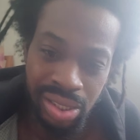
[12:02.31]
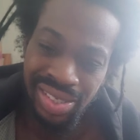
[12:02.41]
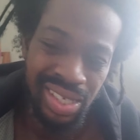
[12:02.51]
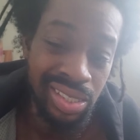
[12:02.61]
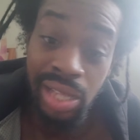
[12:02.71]

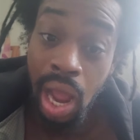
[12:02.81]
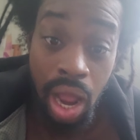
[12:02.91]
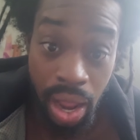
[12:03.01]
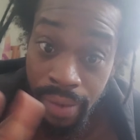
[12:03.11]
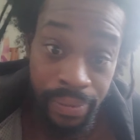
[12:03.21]
It's it's
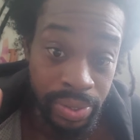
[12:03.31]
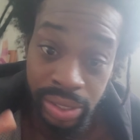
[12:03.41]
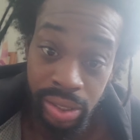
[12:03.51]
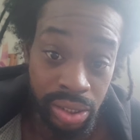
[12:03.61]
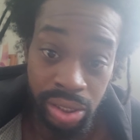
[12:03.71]

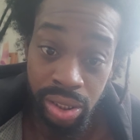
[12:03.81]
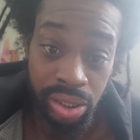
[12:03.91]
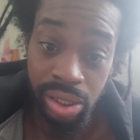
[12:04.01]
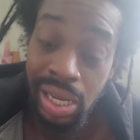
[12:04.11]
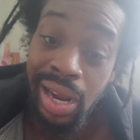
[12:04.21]
obvious
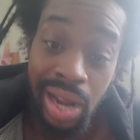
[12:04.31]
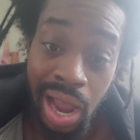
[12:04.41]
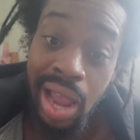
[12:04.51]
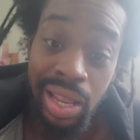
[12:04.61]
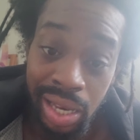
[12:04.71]
that
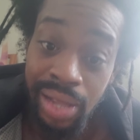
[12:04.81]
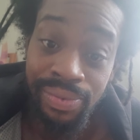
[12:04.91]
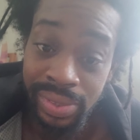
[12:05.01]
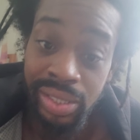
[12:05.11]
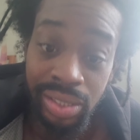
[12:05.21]
God
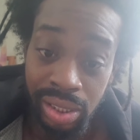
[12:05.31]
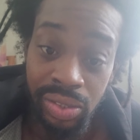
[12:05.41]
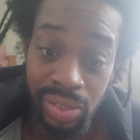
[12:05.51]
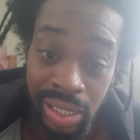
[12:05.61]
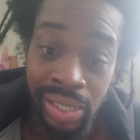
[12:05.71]
loves us,
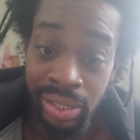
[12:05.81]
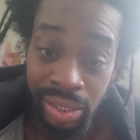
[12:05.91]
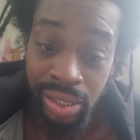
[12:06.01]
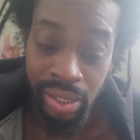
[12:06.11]
okay?